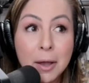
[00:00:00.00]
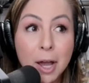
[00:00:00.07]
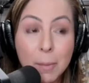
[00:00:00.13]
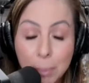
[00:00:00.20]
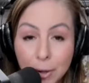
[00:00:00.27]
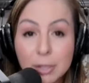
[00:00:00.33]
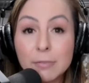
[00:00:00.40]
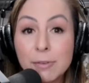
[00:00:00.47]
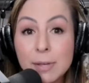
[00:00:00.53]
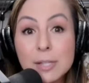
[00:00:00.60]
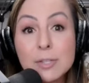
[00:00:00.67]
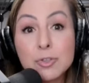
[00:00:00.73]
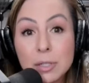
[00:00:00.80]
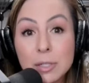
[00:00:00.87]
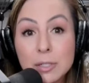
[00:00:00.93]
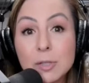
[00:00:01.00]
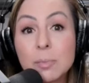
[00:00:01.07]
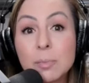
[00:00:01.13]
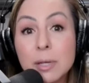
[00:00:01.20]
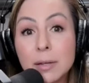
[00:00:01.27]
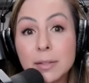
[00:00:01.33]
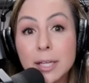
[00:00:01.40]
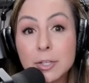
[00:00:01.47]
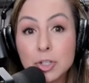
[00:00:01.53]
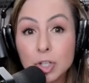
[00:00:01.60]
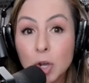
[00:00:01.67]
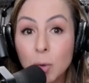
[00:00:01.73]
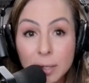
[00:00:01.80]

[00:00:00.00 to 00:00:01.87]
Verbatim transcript: a part of history, to be on that show.